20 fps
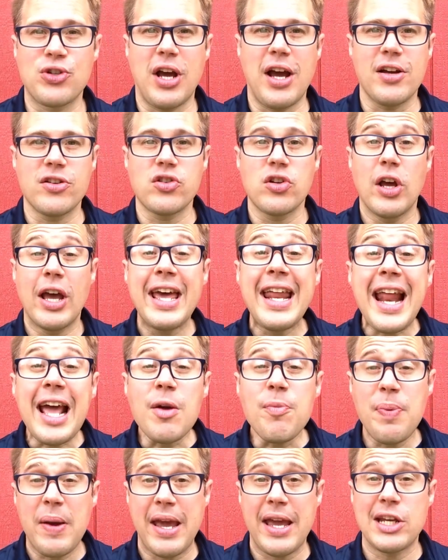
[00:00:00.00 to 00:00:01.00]
Josh, and
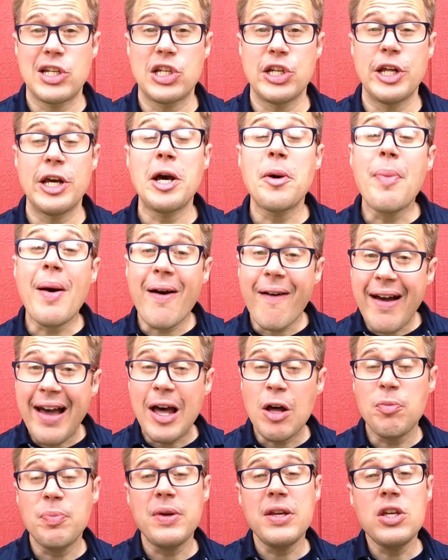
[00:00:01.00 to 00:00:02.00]
I'm passionate about
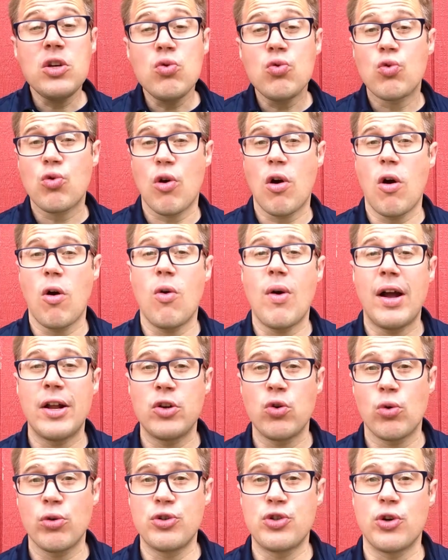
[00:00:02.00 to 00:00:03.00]
helping you grow on
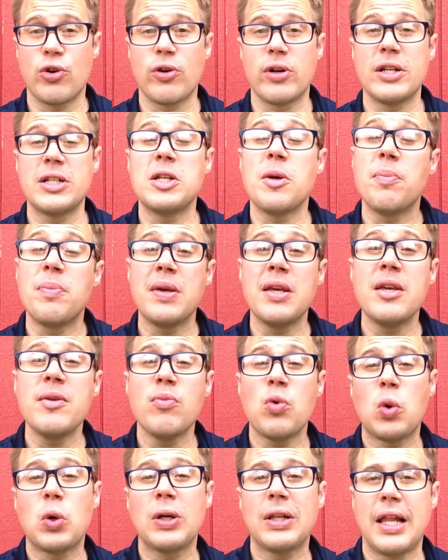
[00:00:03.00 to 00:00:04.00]
your journey to be
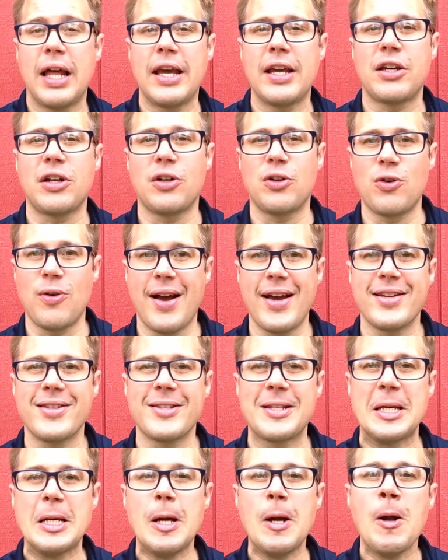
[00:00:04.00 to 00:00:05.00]
more like
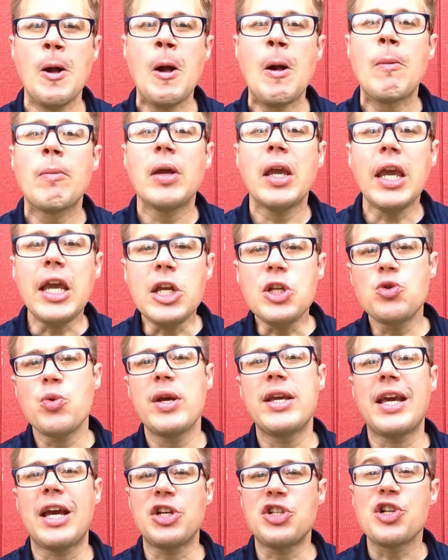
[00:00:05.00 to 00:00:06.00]
Christ. Each
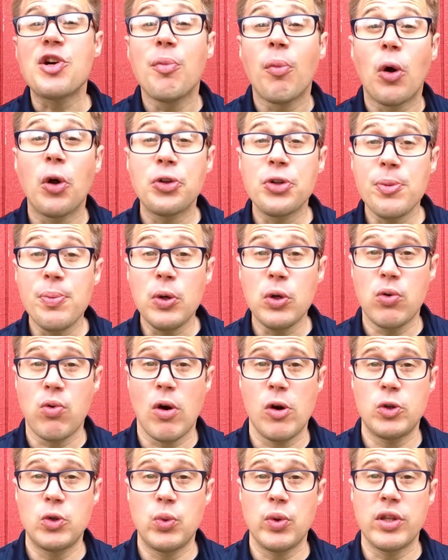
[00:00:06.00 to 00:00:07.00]
week I share multiple
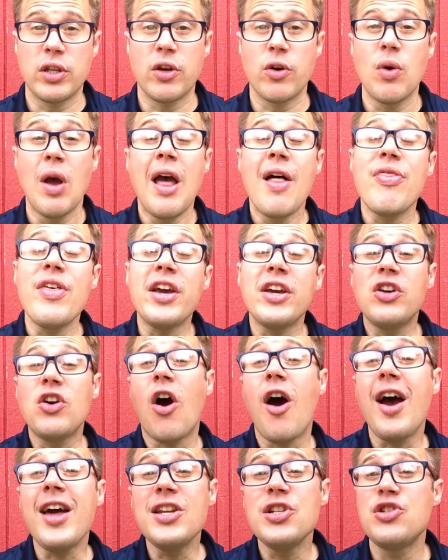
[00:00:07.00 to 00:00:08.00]
quotes with you that
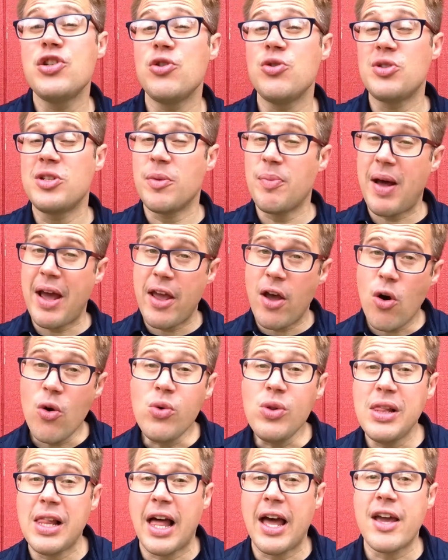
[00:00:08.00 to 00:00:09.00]
God has used in my
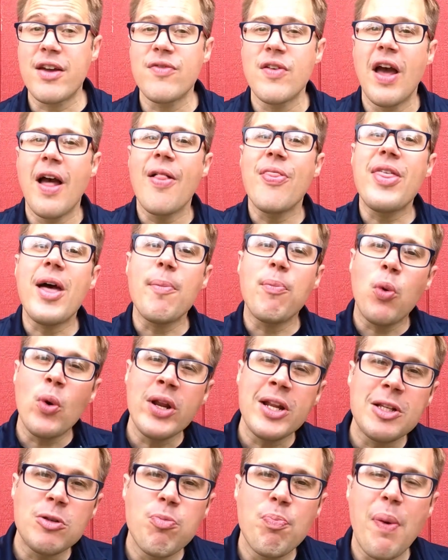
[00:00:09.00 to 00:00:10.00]
own life that
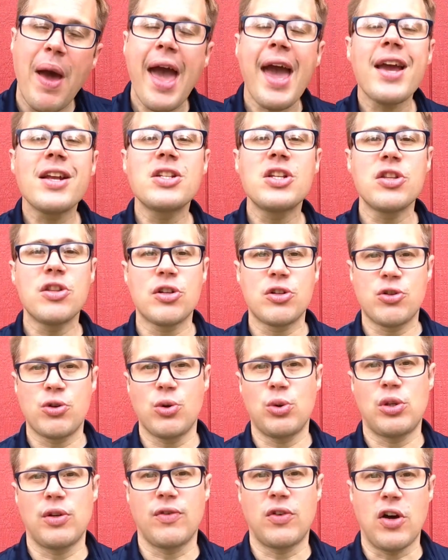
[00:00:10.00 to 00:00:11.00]
point us back to the
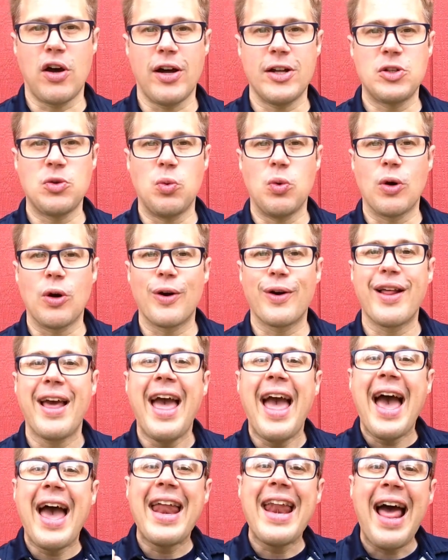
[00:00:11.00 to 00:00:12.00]
truth of God's Word
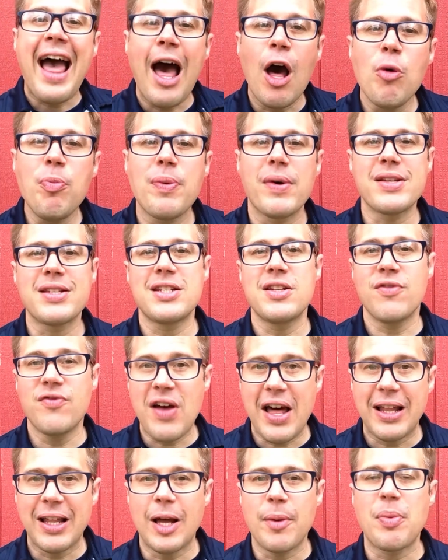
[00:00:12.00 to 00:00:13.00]
and help us
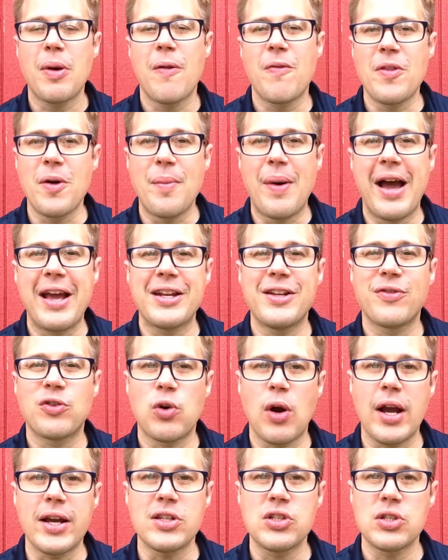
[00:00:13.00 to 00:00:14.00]
develop the mind of
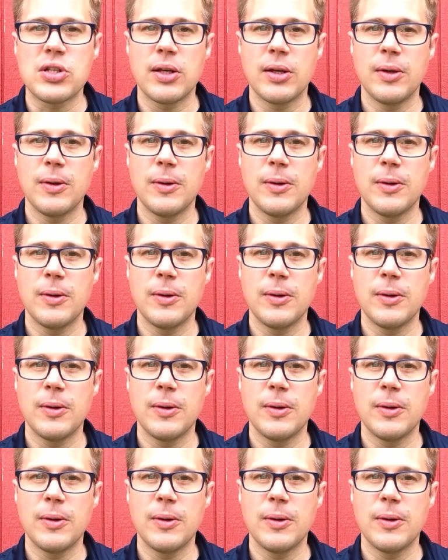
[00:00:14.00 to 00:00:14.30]
Christ.